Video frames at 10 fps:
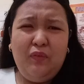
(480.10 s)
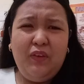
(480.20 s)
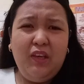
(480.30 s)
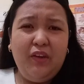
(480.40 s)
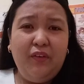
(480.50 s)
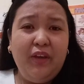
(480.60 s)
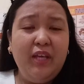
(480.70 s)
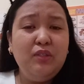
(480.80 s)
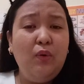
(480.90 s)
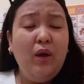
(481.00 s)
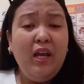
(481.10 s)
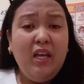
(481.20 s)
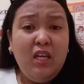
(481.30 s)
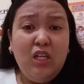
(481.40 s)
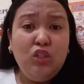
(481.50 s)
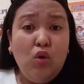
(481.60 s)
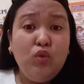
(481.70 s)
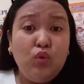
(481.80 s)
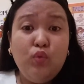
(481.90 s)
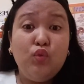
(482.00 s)
Luffy here. Okay, so he
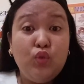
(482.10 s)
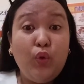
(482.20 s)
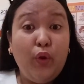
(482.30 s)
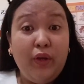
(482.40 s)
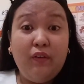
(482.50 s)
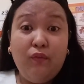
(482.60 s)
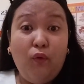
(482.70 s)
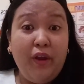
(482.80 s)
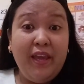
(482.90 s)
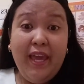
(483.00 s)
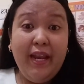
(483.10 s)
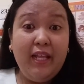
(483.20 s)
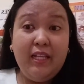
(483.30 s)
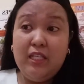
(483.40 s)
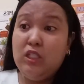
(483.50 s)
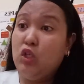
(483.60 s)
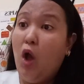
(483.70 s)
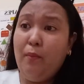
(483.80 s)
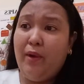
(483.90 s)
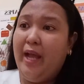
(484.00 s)
shows concern for Kid and his
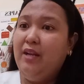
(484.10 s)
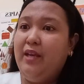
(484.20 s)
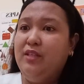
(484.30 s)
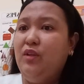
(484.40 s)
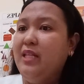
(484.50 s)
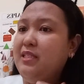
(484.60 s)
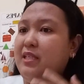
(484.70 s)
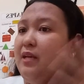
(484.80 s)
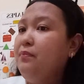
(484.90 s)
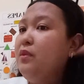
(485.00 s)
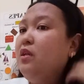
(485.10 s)
comrade. Okay, so let's see.